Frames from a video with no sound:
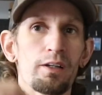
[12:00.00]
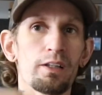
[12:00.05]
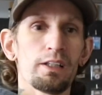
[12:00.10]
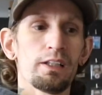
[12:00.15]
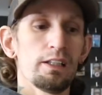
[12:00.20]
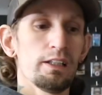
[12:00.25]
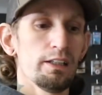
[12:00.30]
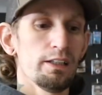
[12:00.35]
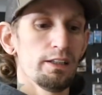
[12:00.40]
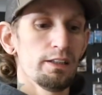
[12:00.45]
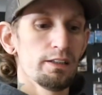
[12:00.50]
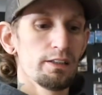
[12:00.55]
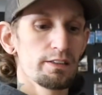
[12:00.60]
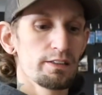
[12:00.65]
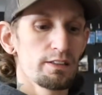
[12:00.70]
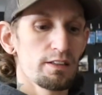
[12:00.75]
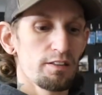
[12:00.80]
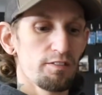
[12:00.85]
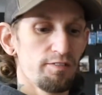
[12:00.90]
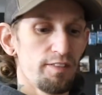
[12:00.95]
it
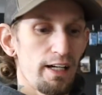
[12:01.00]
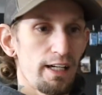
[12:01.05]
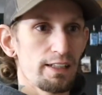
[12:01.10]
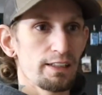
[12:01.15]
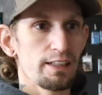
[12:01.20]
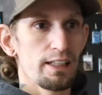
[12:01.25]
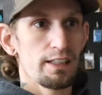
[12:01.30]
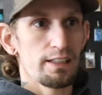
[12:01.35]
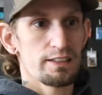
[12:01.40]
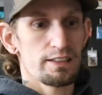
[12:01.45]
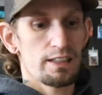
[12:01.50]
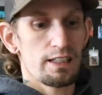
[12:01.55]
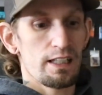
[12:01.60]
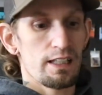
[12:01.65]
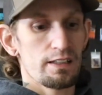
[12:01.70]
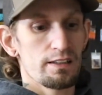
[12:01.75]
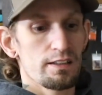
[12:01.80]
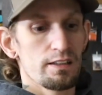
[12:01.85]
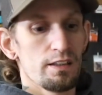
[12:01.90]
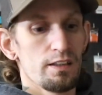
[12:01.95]
is the fact that it's
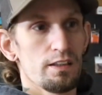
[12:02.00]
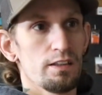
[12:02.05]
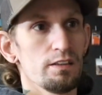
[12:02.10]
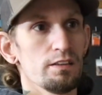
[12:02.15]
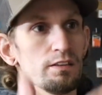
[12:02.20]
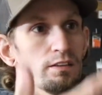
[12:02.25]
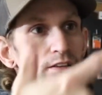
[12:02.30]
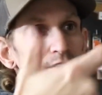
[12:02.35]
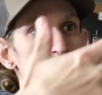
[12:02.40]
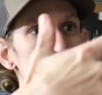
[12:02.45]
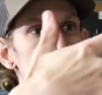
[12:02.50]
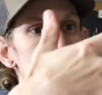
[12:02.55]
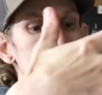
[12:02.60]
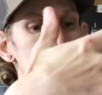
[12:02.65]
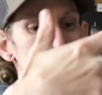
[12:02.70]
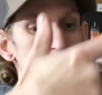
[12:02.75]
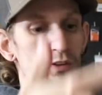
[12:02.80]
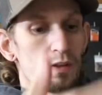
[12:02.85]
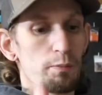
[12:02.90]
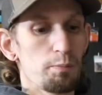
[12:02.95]
got the
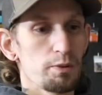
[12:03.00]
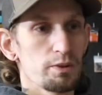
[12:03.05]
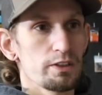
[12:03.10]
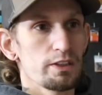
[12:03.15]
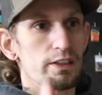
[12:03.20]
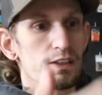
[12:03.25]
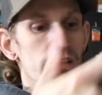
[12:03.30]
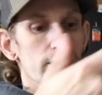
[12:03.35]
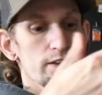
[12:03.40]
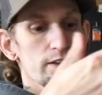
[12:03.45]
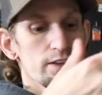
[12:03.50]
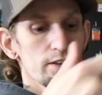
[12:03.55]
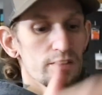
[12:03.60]
2 grippers here,